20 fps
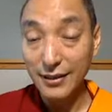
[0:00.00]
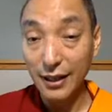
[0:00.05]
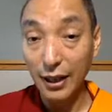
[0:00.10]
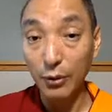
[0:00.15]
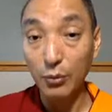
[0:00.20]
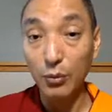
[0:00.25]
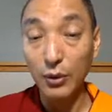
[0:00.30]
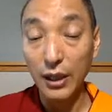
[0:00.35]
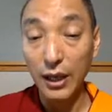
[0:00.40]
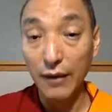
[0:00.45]
that
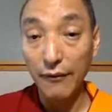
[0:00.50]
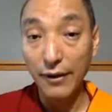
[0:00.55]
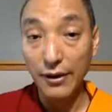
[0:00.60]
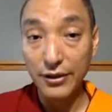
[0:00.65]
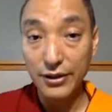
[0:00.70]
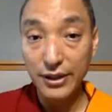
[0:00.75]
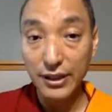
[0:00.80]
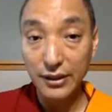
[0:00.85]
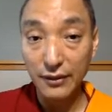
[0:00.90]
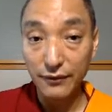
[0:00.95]
we have
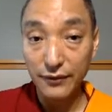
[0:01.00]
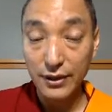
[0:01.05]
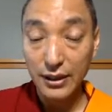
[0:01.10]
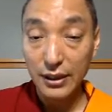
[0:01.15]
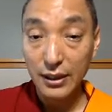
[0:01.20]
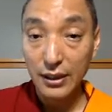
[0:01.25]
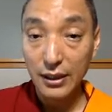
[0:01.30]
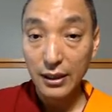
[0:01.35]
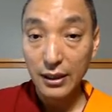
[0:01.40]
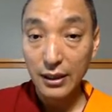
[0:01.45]
achieved
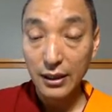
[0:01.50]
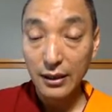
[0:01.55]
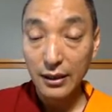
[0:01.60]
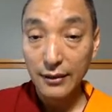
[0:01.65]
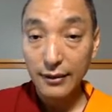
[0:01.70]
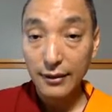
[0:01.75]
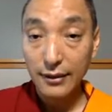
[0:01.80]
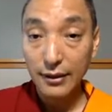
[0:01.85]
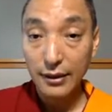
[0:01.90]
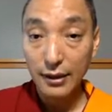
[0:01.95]

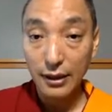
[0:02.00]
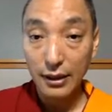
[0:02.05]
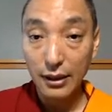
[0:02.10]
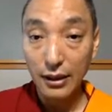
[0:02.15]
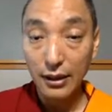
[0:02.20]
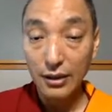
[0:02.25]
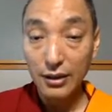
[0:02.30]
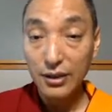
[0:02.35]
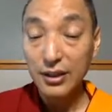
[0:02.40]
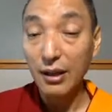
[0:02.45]

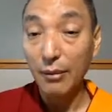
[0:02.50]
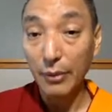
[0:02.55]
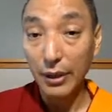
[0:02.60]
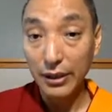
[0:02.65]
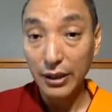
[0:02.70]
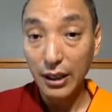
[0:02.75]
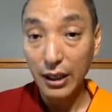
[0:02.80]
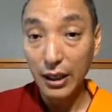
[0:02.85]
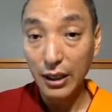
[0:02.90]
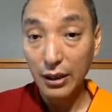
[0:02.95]
the
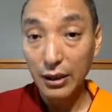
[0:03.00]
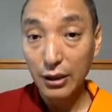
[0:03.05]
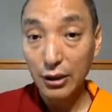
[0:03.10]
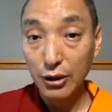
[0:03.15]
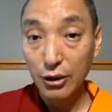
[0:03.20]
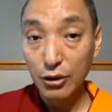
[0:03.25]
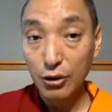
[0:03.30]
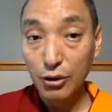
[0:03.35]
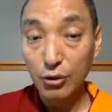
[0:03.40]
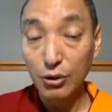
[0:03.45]
shamatha?
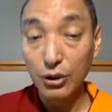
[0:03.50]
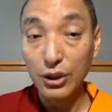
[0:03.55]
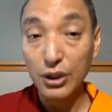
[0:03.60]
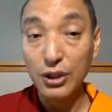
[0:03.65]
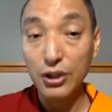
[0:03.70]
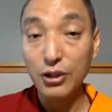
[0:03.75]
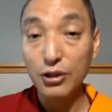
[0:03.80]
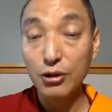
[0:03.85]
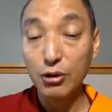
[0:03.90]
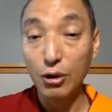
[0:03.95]
So it
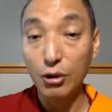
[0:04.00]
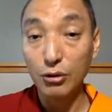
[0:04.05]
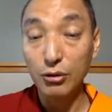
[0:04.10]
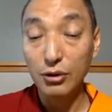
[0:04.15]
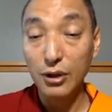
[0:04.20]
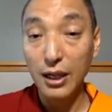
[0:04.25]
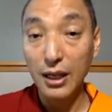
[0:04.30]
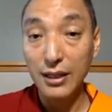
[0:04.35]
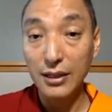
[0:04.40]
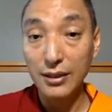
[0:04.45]
is taught
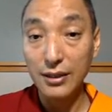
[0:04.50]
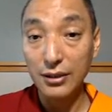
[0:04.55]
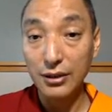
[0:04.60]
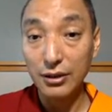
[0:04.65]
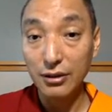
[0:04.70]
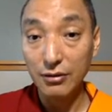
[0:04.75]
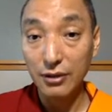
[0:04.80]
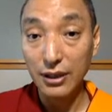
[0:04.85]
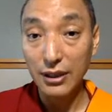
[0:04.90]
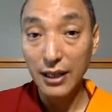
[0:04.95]
under
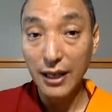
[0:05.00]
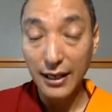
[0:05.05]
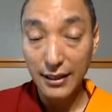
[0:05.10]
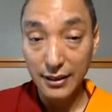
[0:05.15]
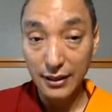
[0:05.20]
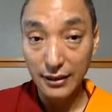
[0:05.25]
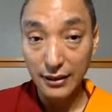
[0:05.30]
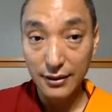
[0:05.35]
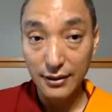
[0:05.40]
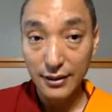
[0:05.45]
three
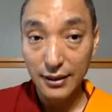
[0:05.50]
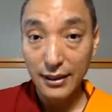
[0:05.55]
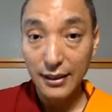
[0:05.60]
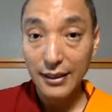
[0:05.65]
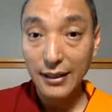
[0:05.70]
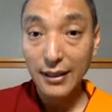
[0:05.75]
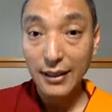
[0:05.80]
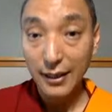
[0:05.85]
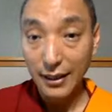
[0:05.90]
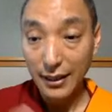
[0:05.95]
headings.
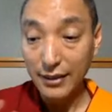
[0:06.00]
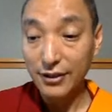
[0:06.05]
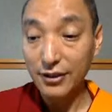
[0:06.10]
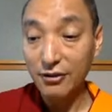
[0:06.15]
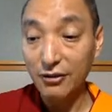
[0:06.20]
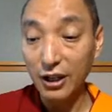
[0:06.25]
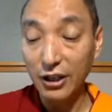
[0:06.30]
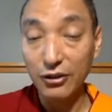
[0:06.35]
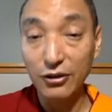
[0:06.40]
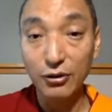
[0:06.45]
Let's
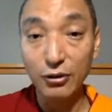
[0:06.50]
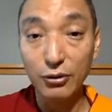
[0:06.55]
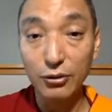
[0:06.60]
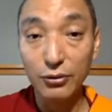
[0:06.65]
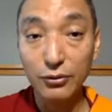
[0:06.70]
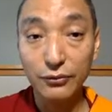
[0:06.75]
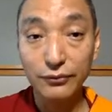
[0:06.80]
try to